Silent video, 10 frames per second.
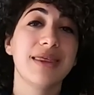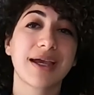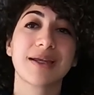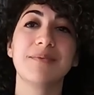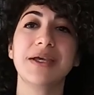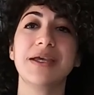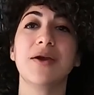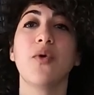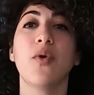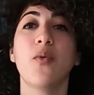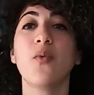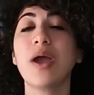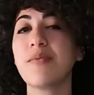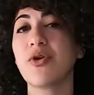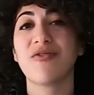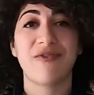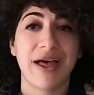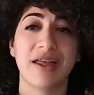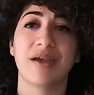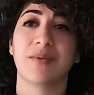that can be way more
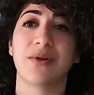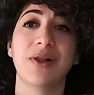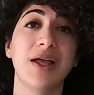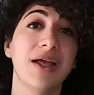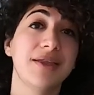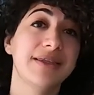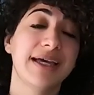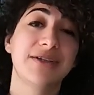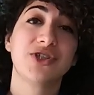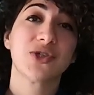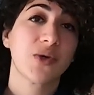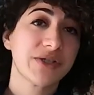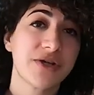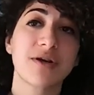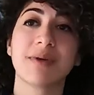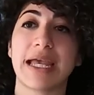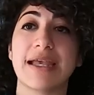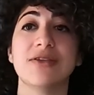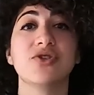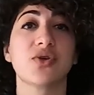valuable than short term
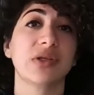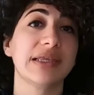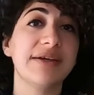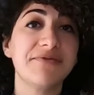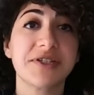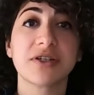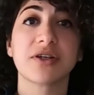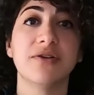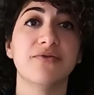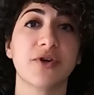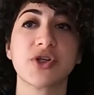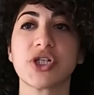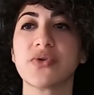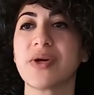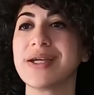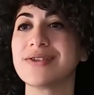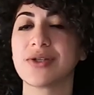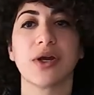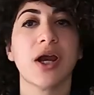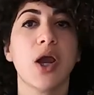gains or lifts in conversion
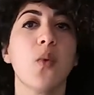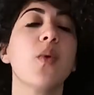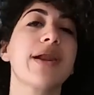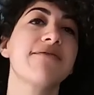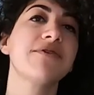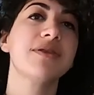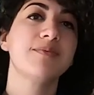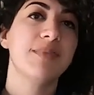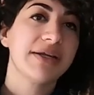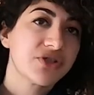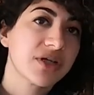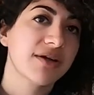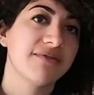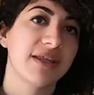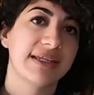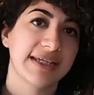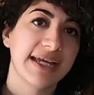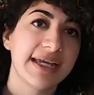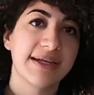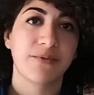rates or whatever the metric of the
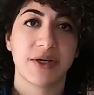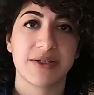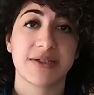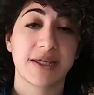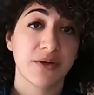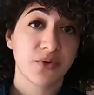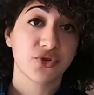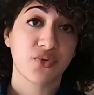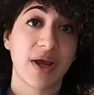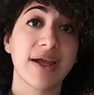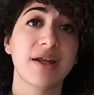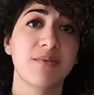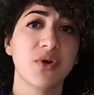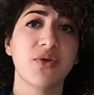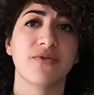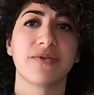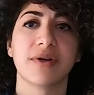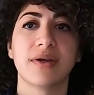day was that you were trying to move.